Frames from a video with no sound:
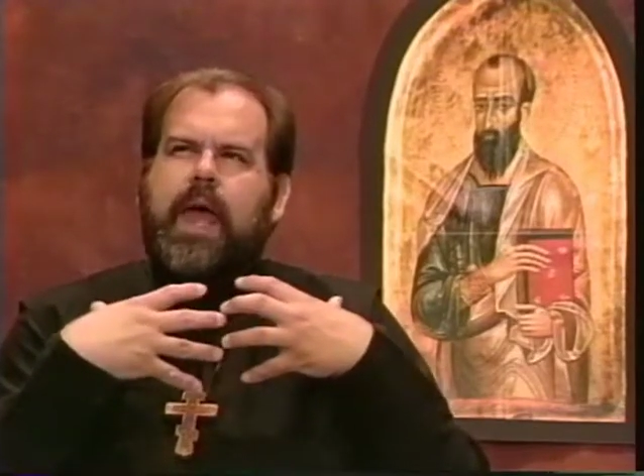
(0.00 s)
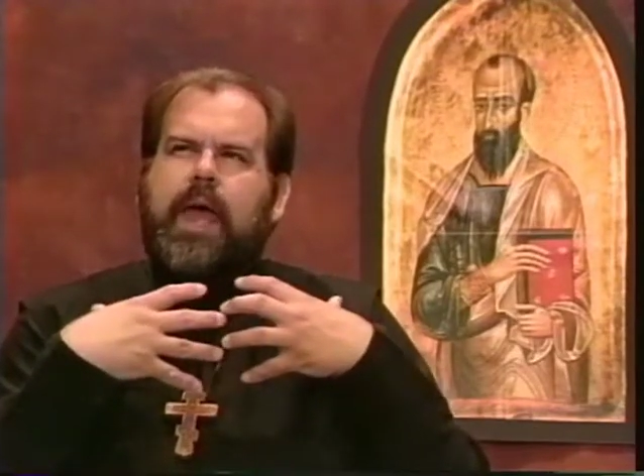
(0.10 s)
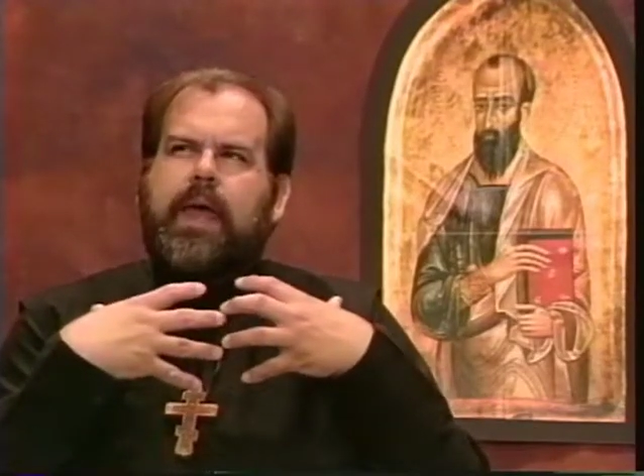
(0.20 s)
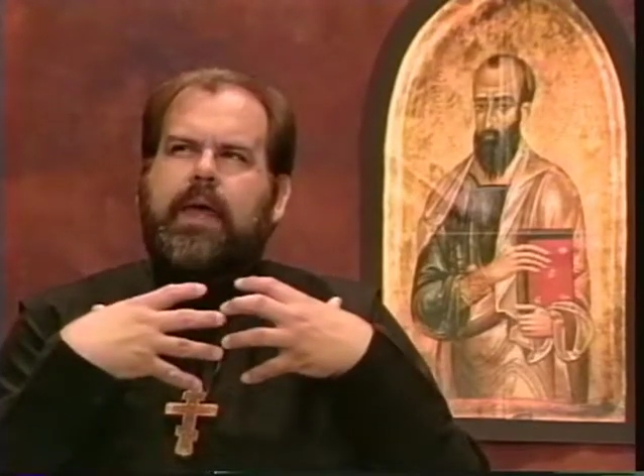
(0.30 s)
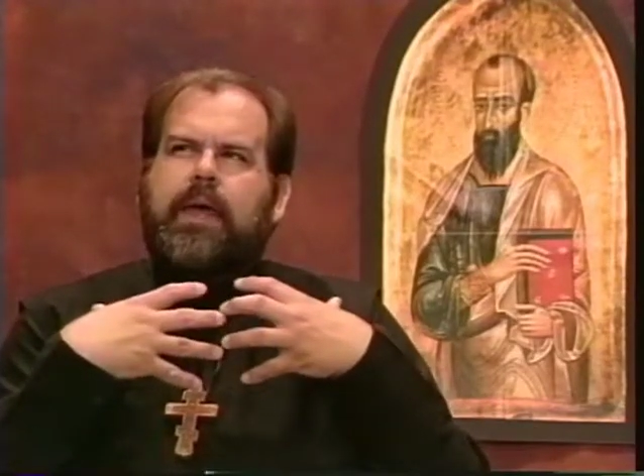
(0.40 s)

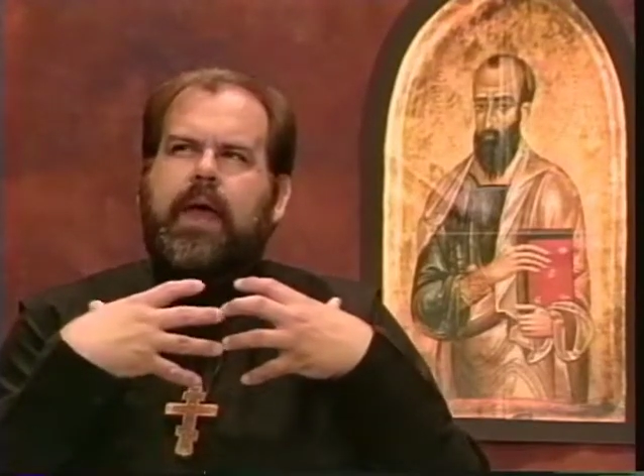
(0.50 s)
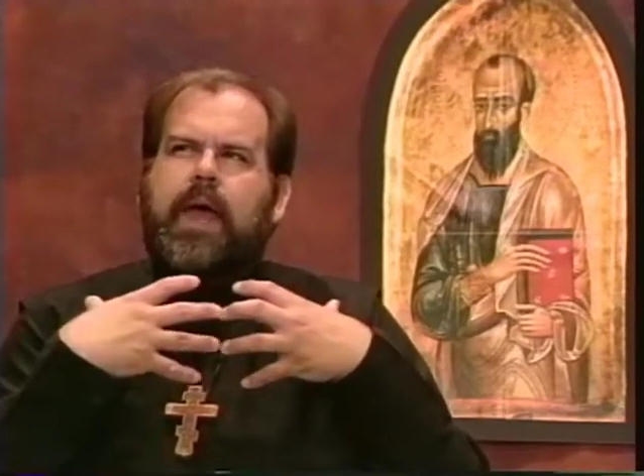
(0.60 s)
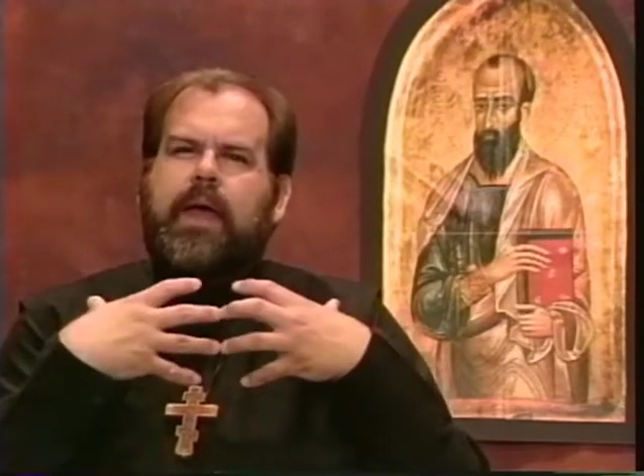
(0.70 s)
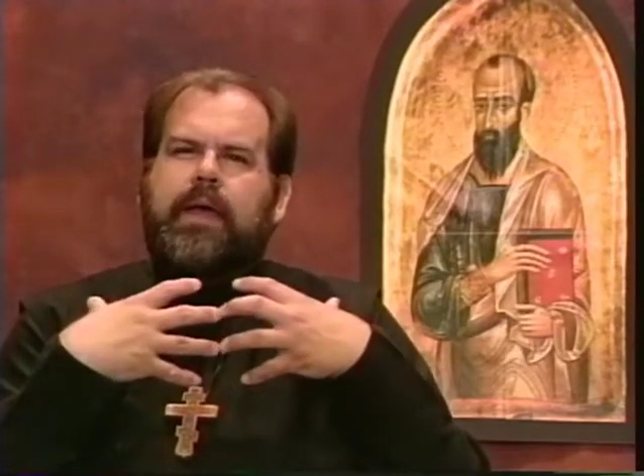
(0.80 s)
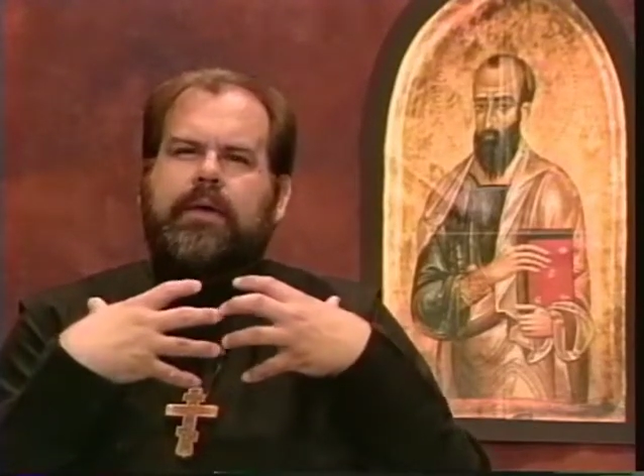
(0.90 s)
a,
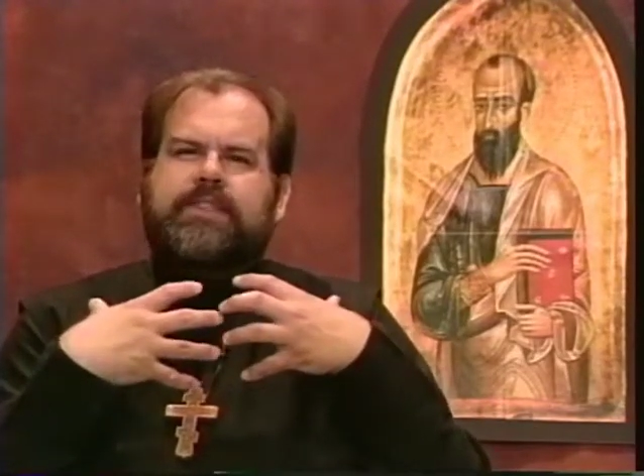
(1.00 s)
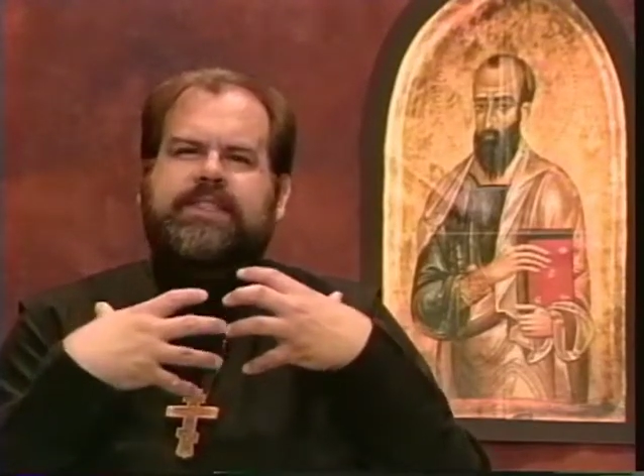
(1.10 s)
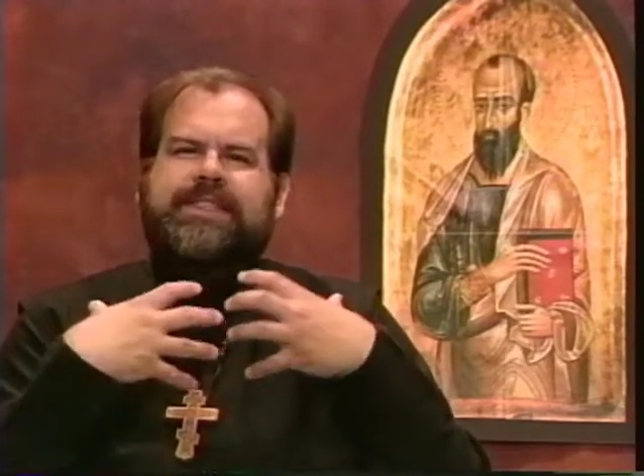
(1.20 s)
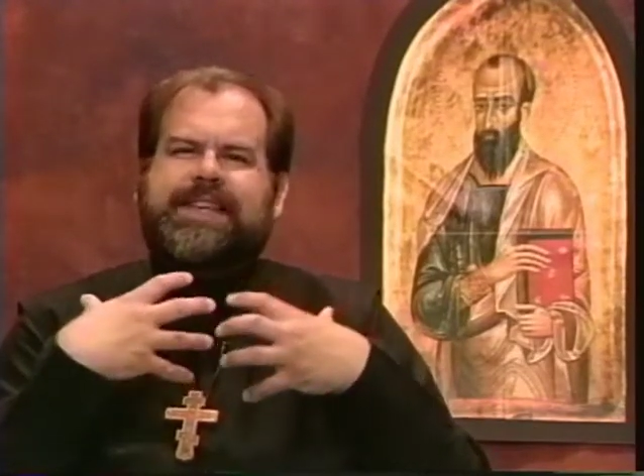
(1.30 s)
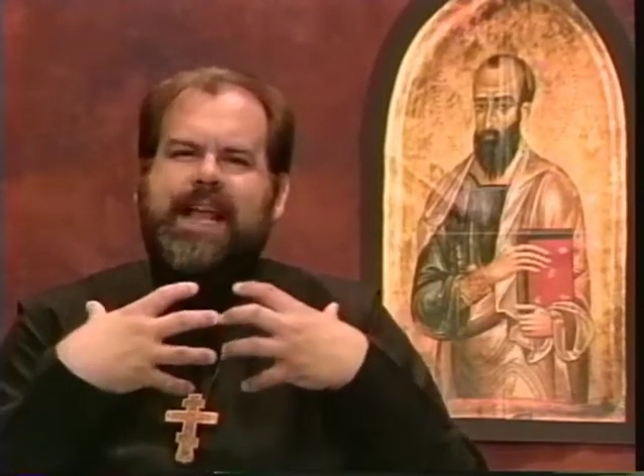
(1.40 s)
a
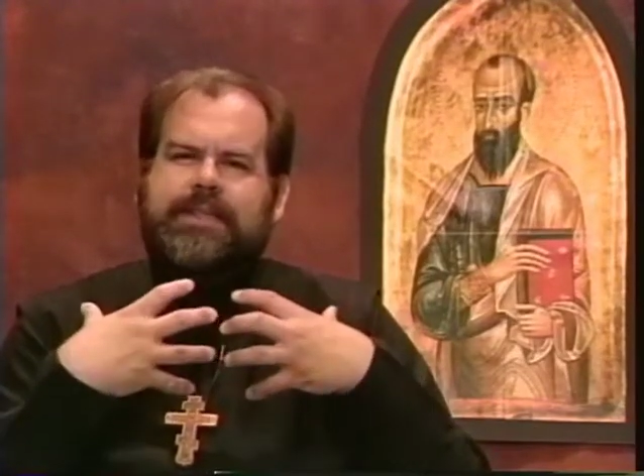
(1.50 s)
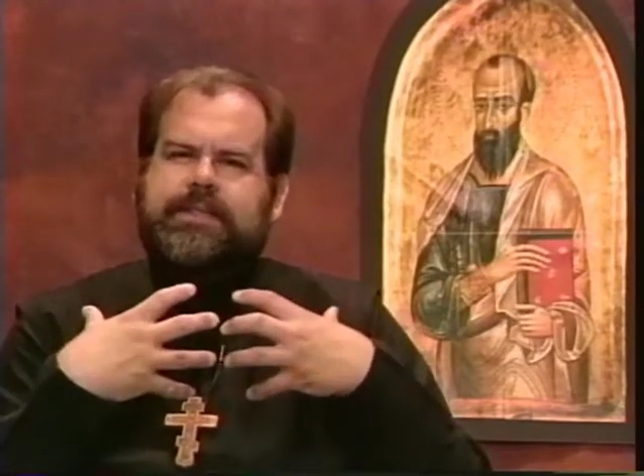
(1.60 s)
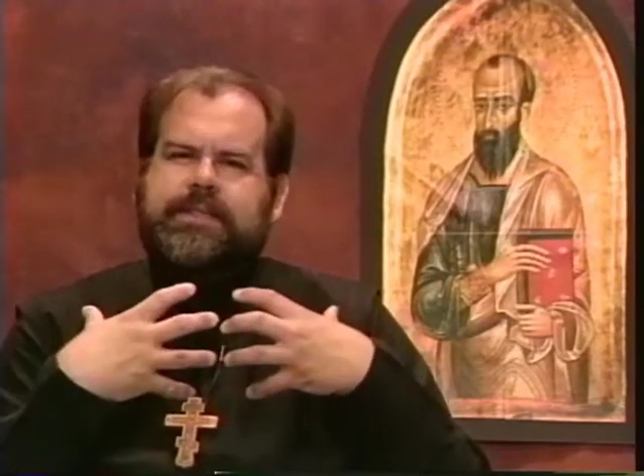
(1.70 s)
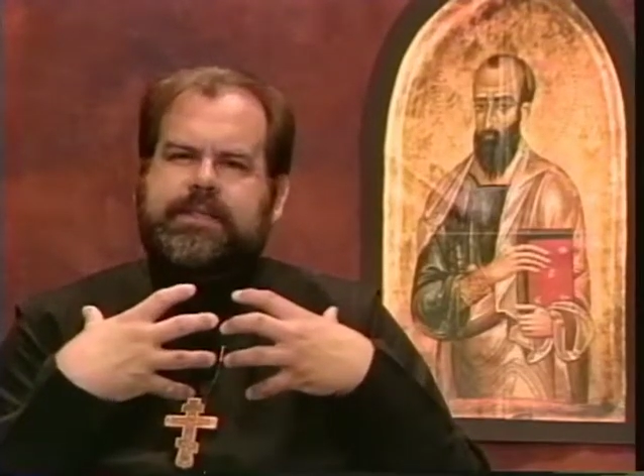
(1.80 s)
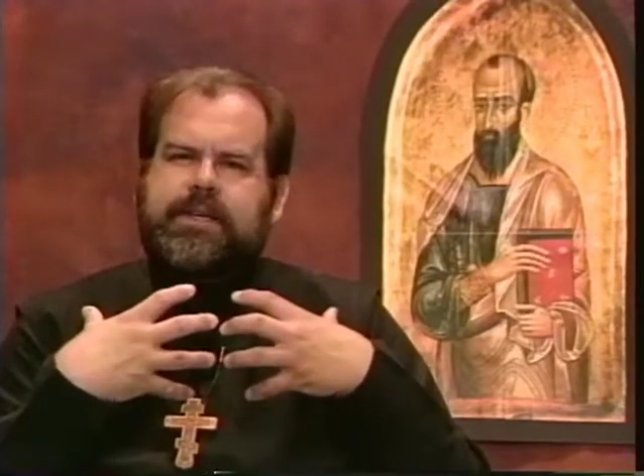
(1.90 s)

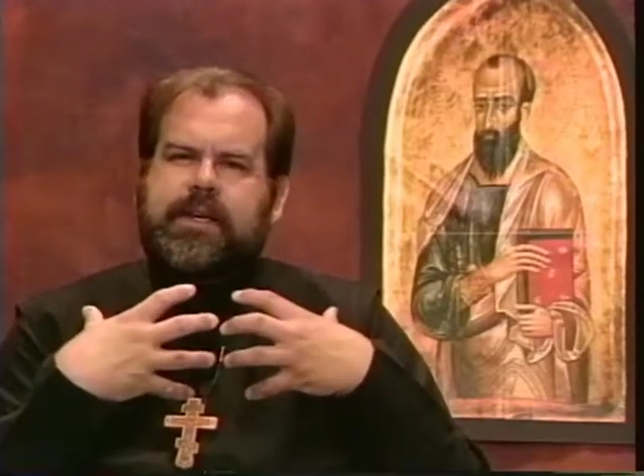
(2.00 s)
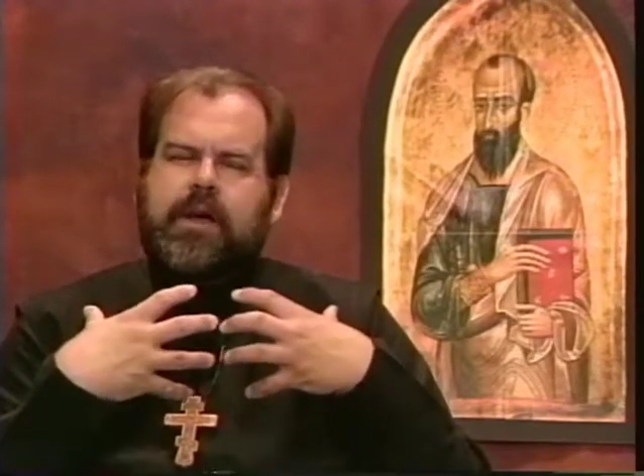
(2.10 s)
sense